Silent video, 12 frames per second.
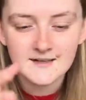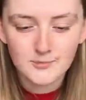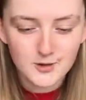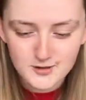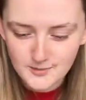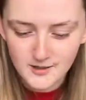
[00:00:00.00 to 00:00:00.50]

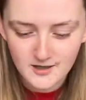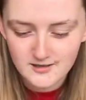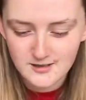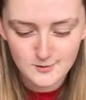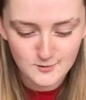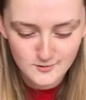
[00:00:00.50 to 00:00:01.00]
because the
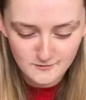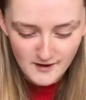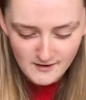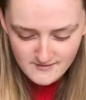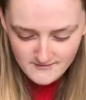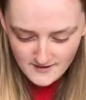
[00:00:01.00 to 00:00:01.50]
master's was
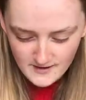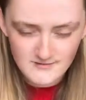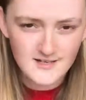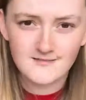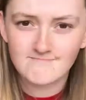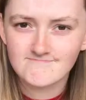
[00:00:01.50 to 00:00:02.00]
very,
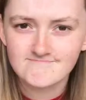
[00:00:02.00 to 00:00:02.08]
very